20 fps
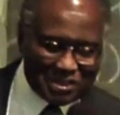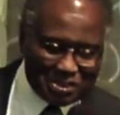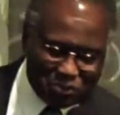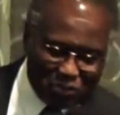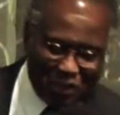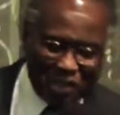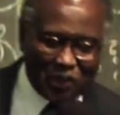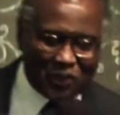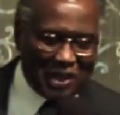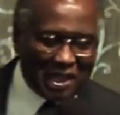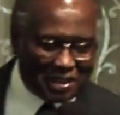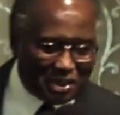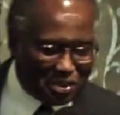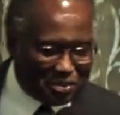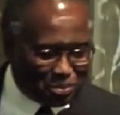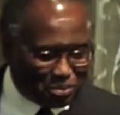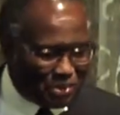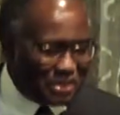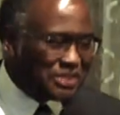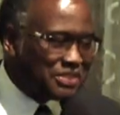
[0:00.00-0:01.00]
his way while
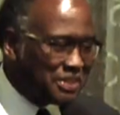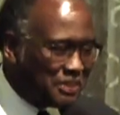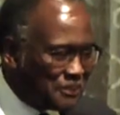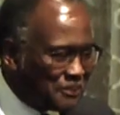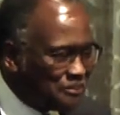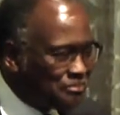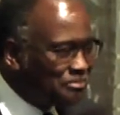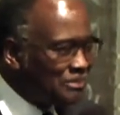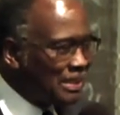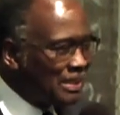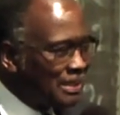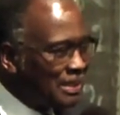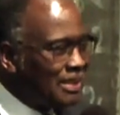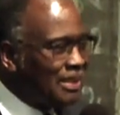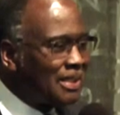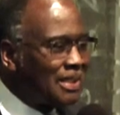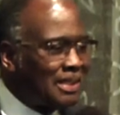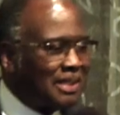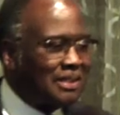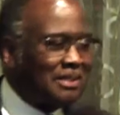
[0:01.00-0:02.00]
I'm preaching.
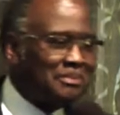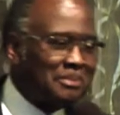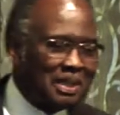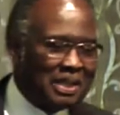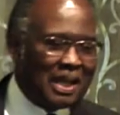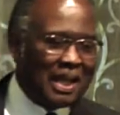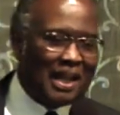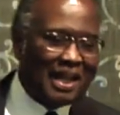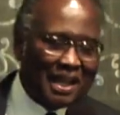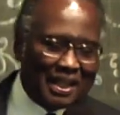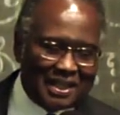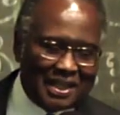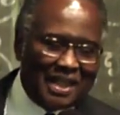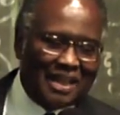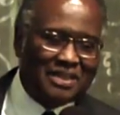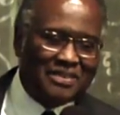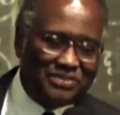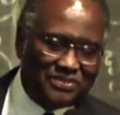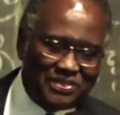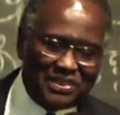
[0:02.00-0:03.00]
But I, I
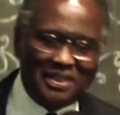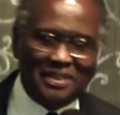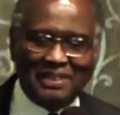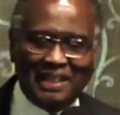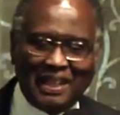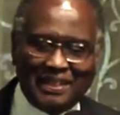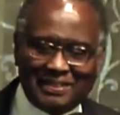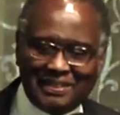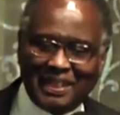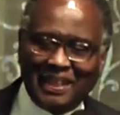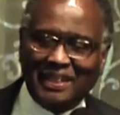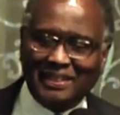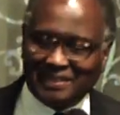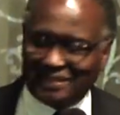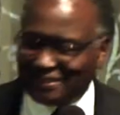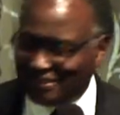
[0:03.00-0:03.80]
kind of feel that thing